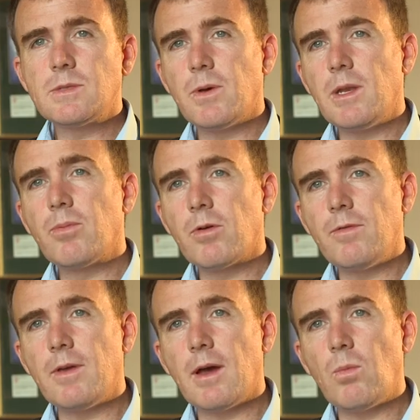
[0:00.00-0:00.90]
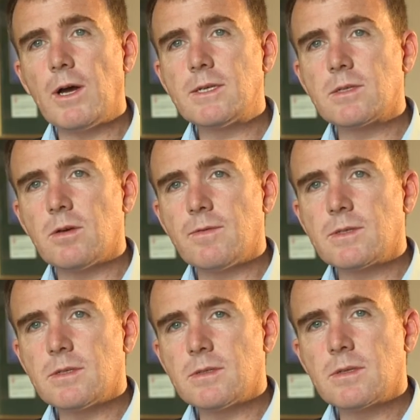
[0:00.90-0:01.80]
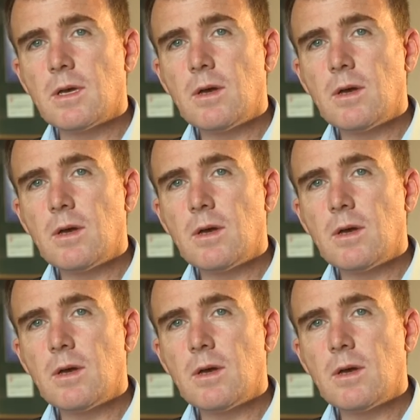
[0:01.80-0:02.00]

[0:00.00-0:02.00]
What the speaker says: has been improving our waste services,